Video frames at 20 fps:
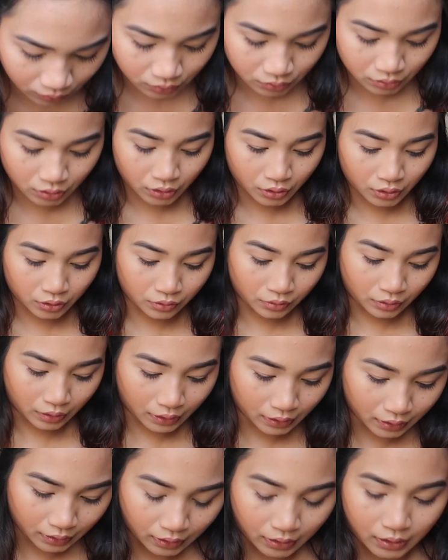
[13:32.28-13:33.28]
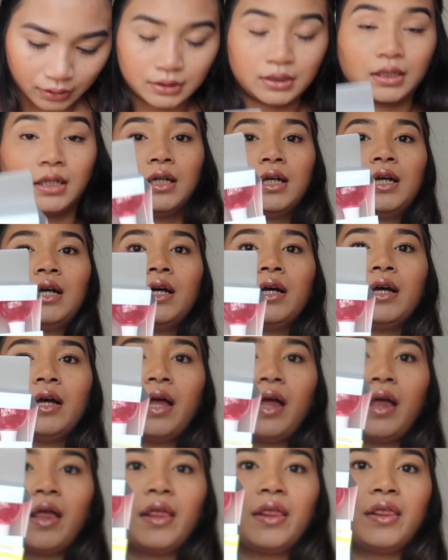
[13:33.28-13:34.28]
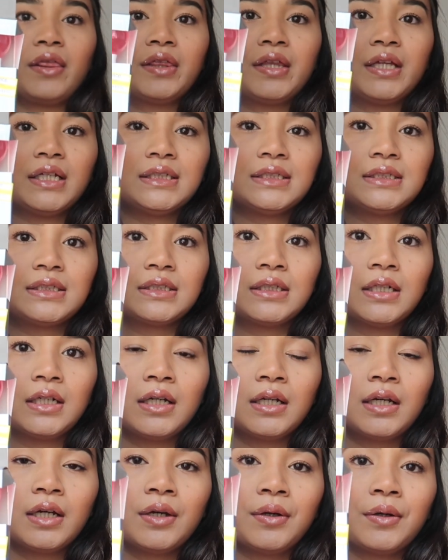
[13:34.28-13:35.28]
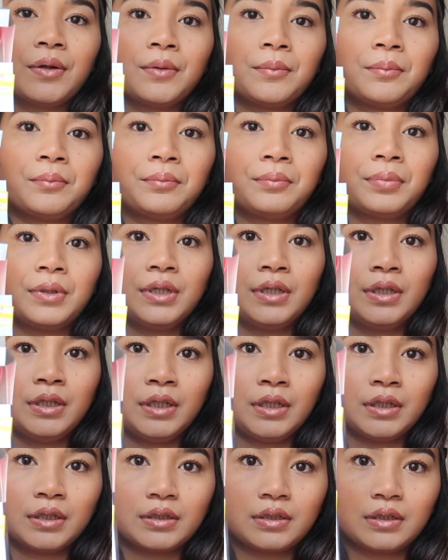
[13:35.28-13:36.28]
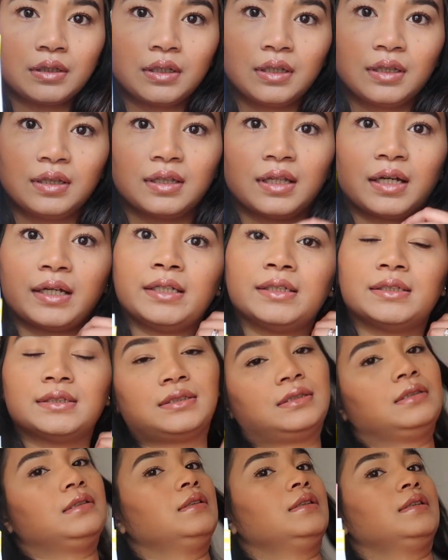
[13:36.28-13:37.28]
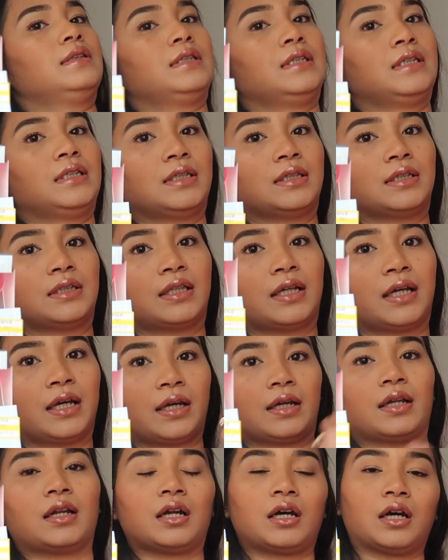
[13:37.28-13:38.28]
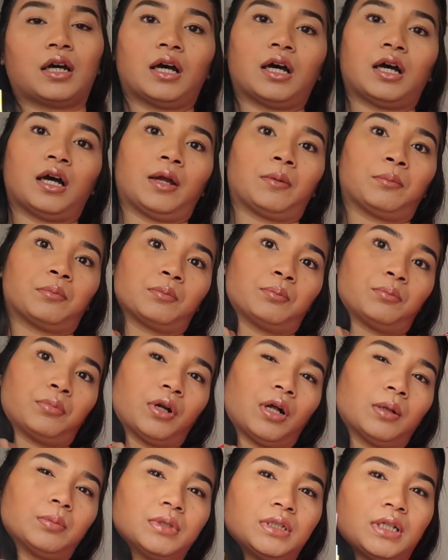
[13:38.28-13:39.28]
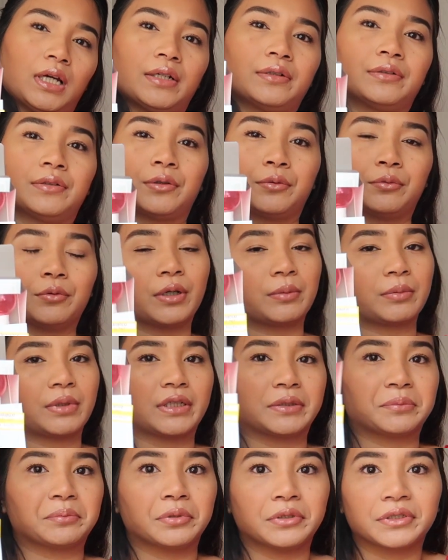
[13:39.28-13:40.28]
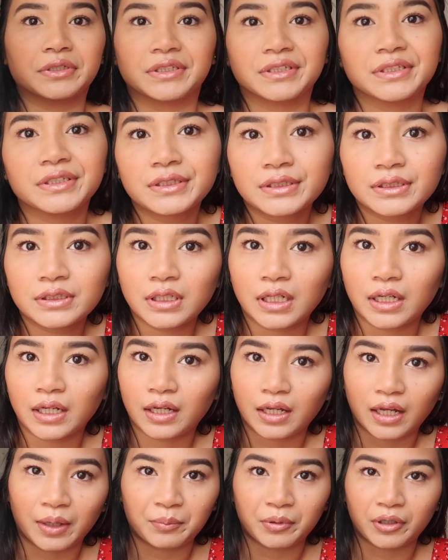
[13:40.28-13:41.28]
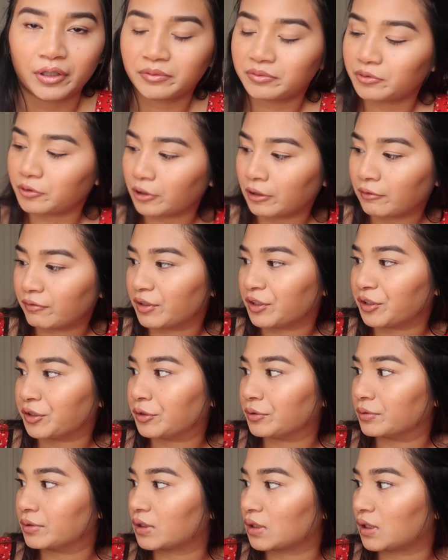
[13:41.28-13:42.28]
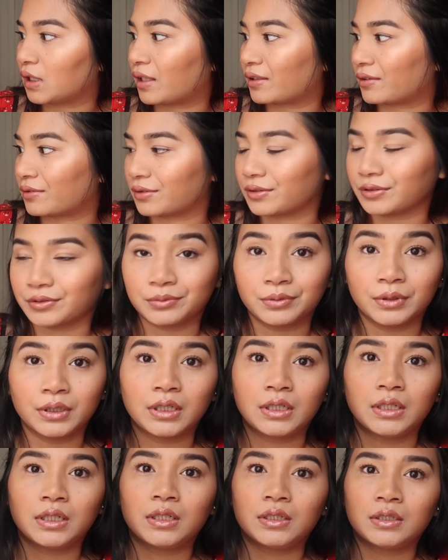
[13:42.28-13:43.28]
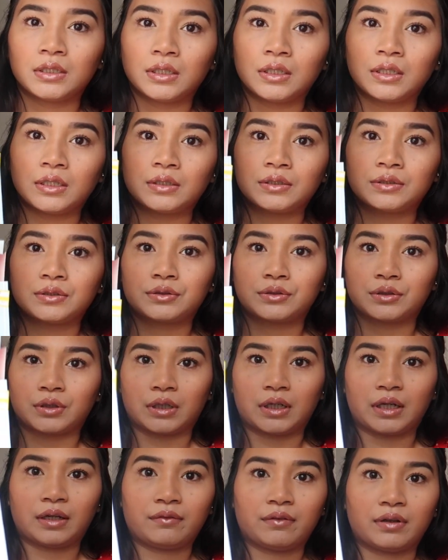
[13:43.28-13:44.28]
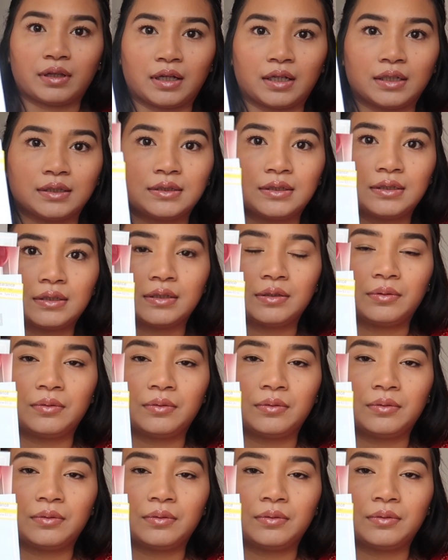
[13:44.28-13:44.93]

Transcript: So I got this pink light thing that I don't know where I'm gonna put this. I probably won't even use it, I don't know. So I have that.